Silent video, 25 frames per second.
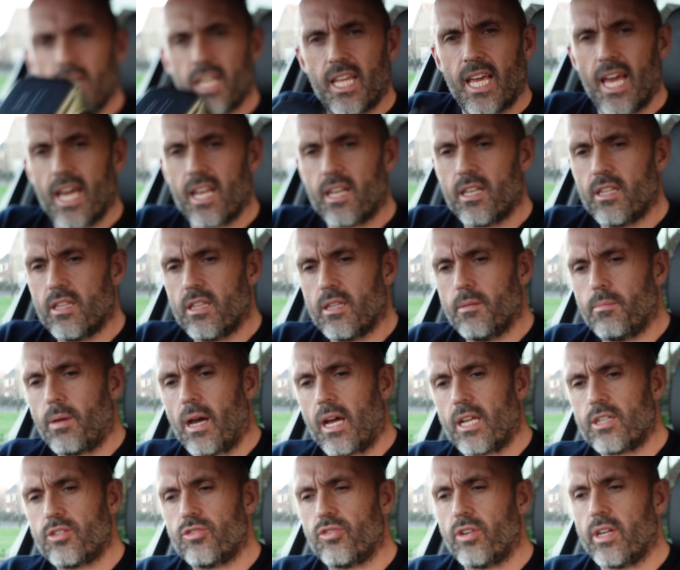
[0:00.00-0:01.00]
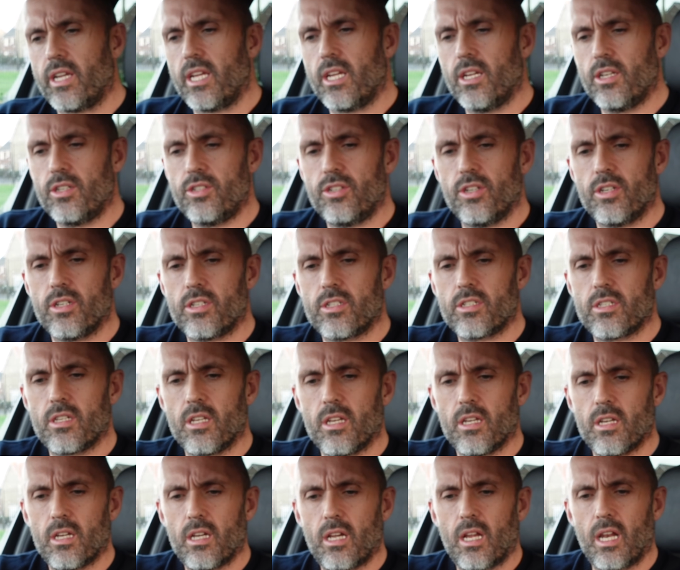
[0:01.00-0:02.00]
again, the battery just
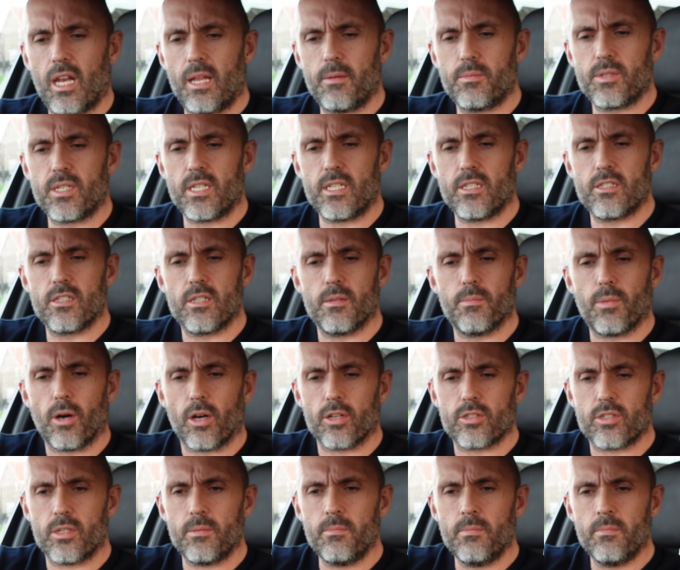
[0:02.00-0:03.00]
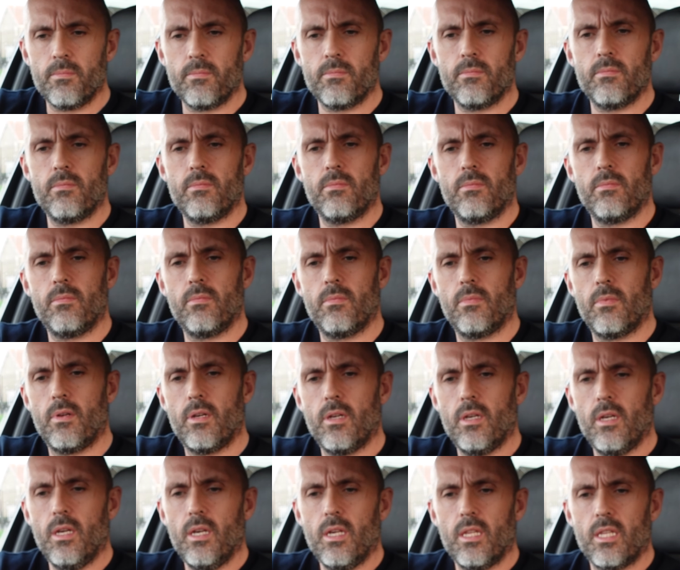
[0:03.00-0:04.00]
clips into the bottom.
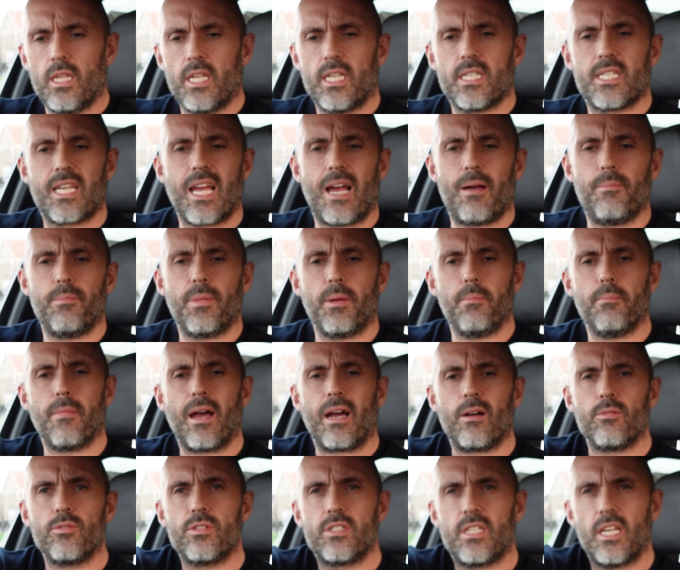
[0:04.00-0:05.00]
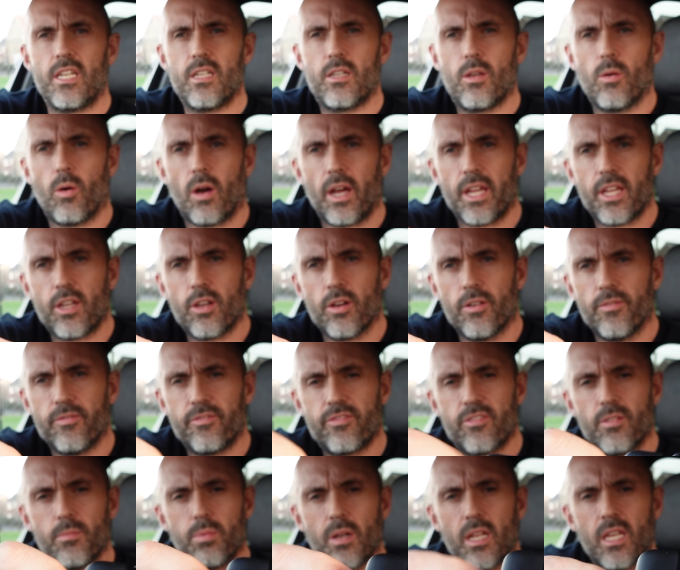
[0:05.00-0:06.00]
This can be mounted quite
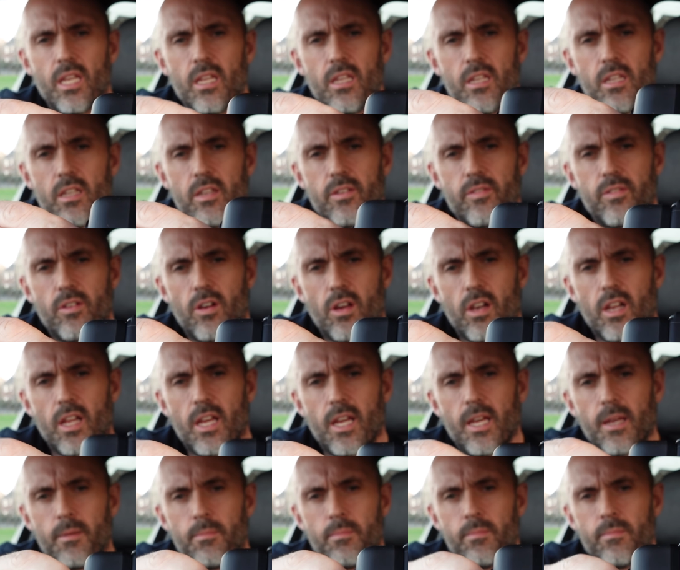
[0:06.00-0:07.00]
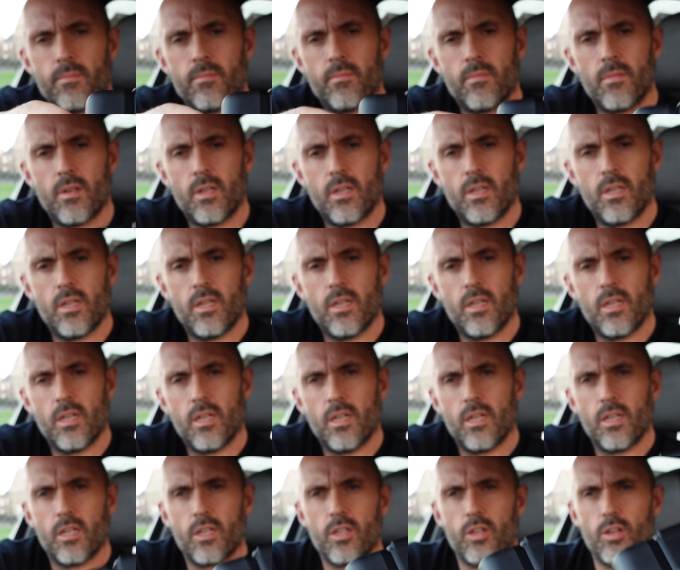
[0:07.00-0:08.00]
comfortably. You've got a
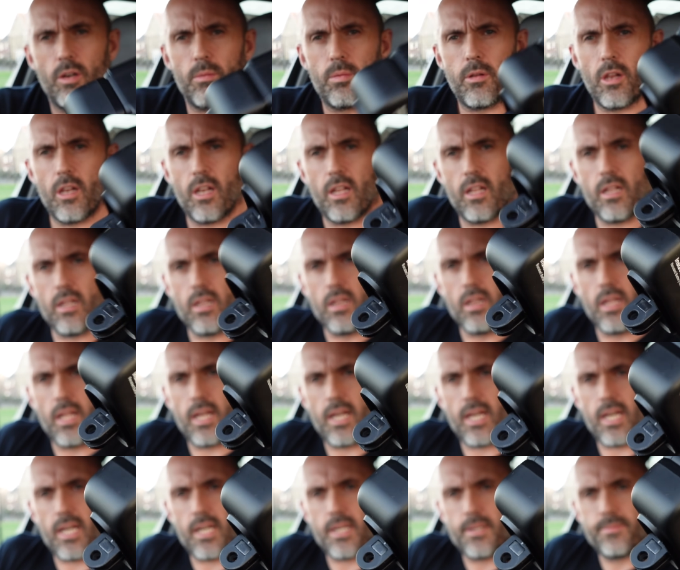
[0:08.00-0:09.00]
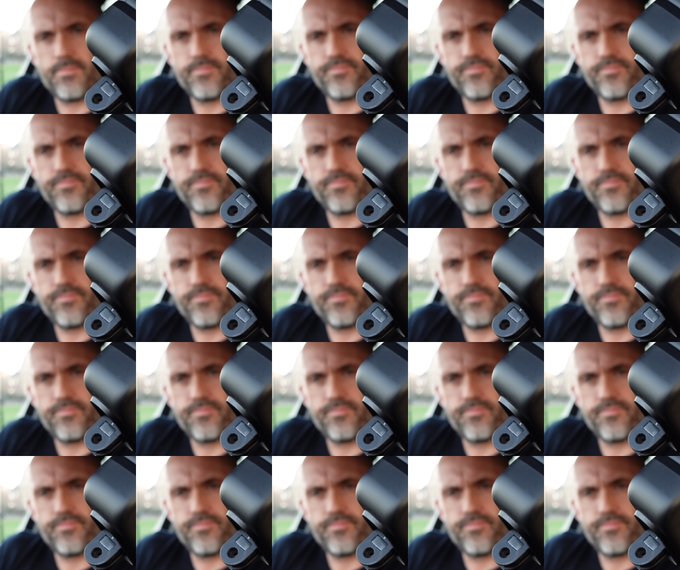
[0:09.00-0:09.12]
couple of little